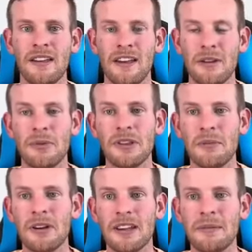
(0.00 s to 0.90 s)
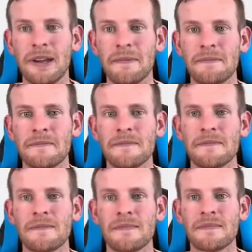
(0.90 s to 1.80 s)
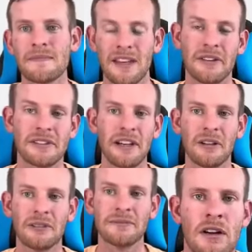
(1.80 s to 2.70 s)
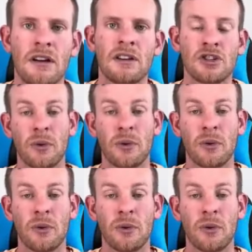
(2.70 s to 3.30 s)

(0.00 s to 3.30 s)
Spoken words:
and you put them on eBay, they'll sell. So